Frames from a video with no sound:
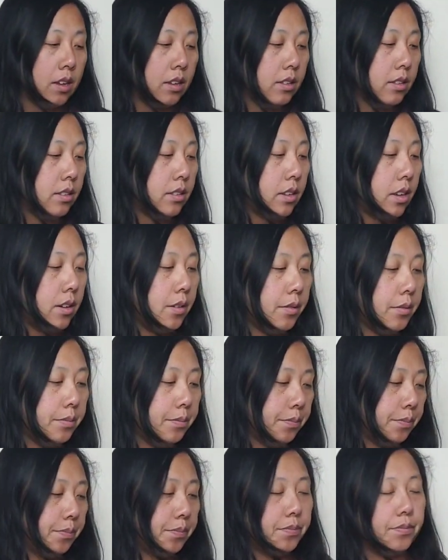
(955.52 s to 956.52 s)
So
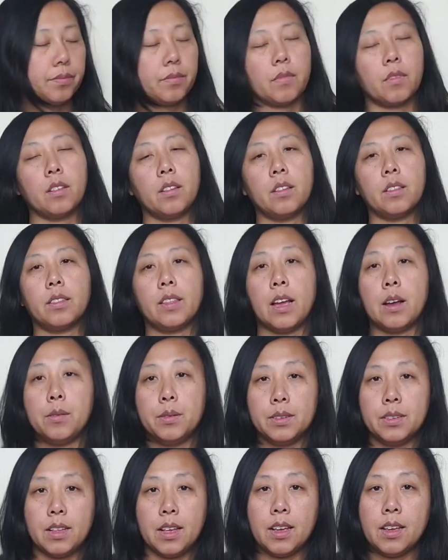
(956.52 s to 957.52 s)
that was
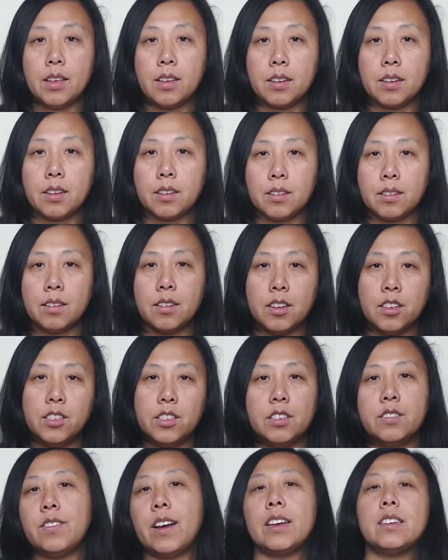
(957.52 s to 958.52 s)
like a good
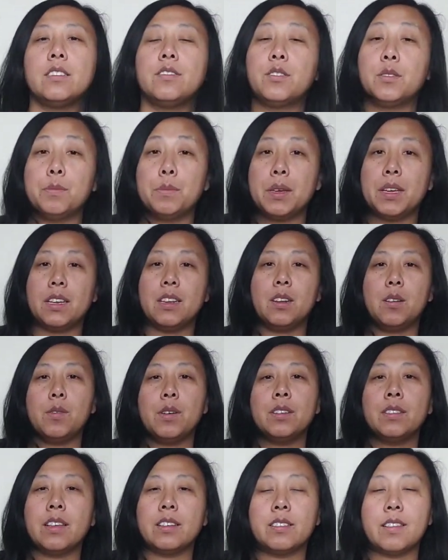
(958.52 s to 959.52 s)
find for me anyway.
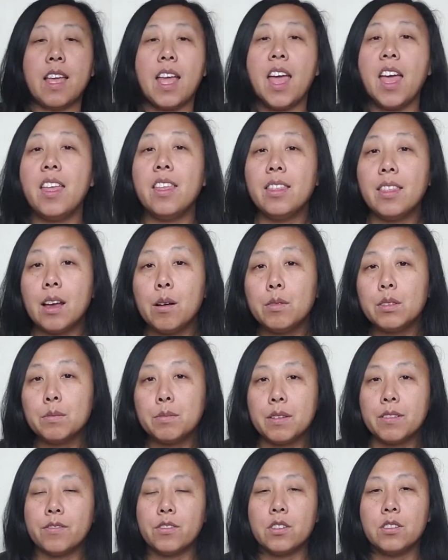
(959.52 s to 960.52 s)
That's and that was my
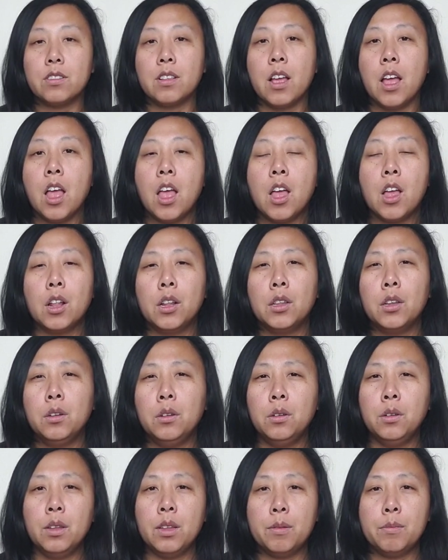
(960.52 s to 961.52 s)
first
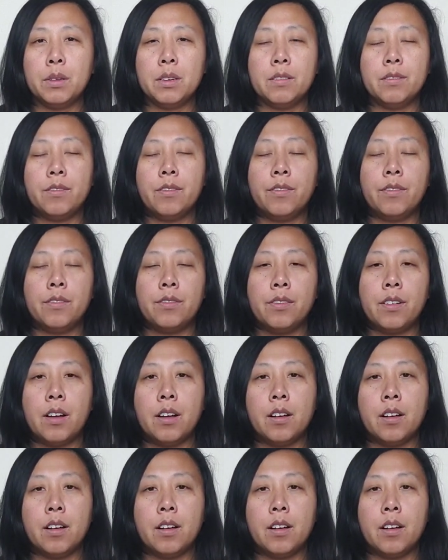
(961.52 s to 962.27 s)
Lululemon um,